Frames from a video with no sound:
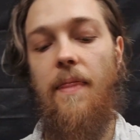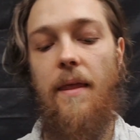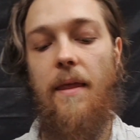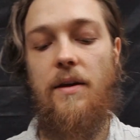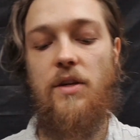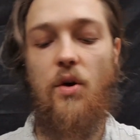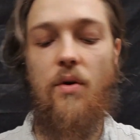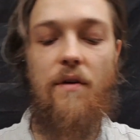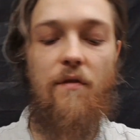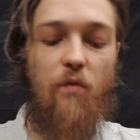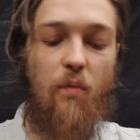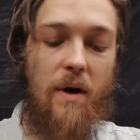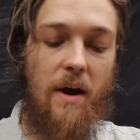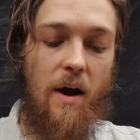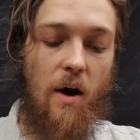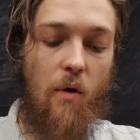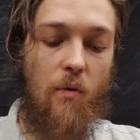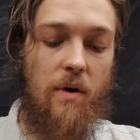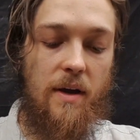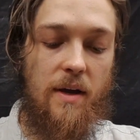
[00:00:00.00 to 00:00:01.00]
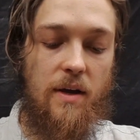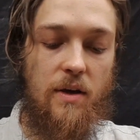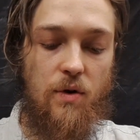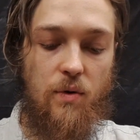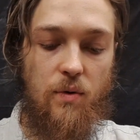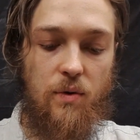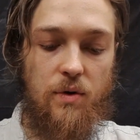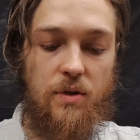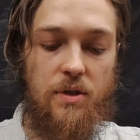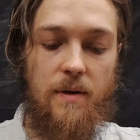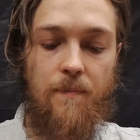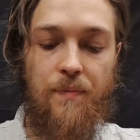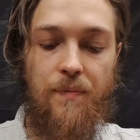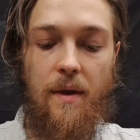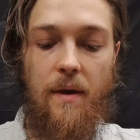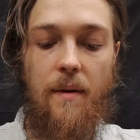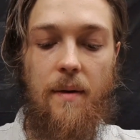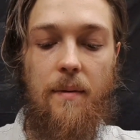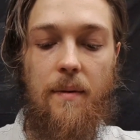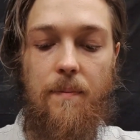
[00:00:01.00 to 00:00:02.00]
so if we only use
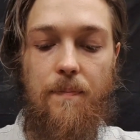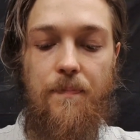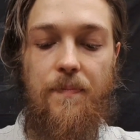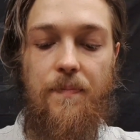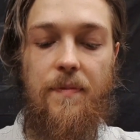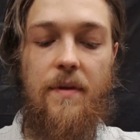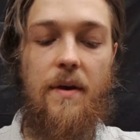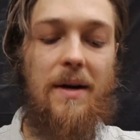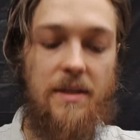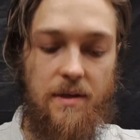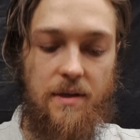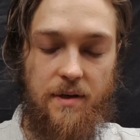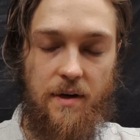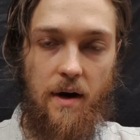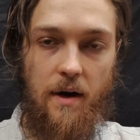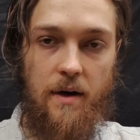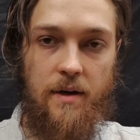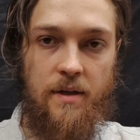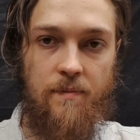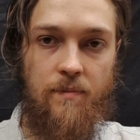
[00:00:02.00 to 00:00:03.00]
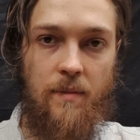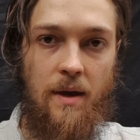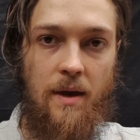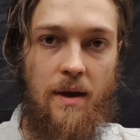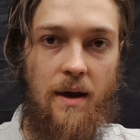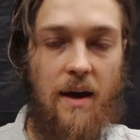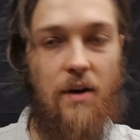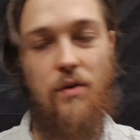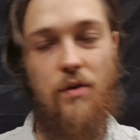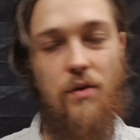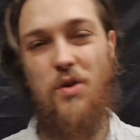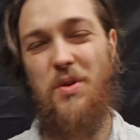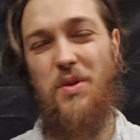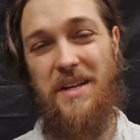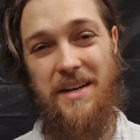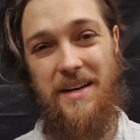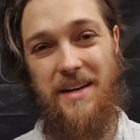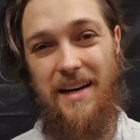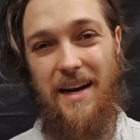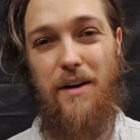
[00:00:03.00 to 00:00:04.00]
the muscle size and also
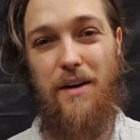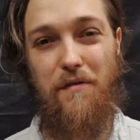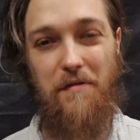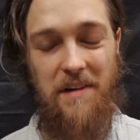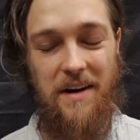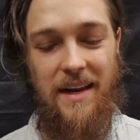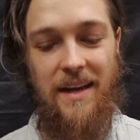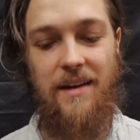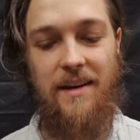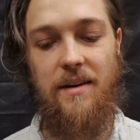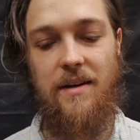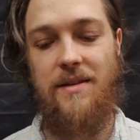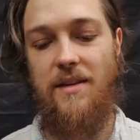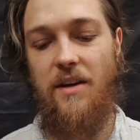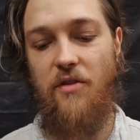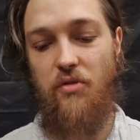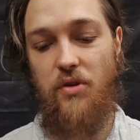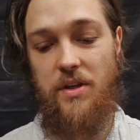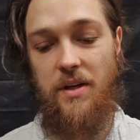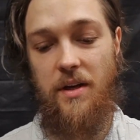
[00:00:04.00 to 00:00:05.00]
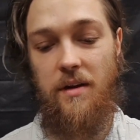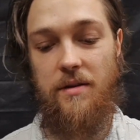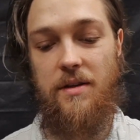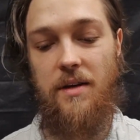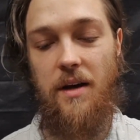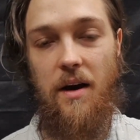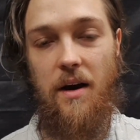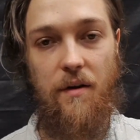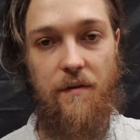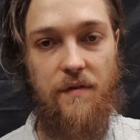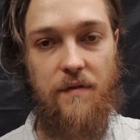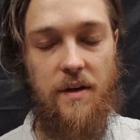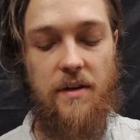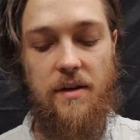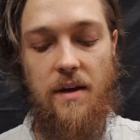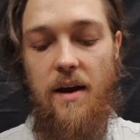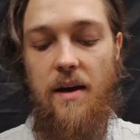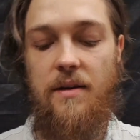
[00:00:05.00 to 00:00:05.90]
the kind of leanness that results out of this,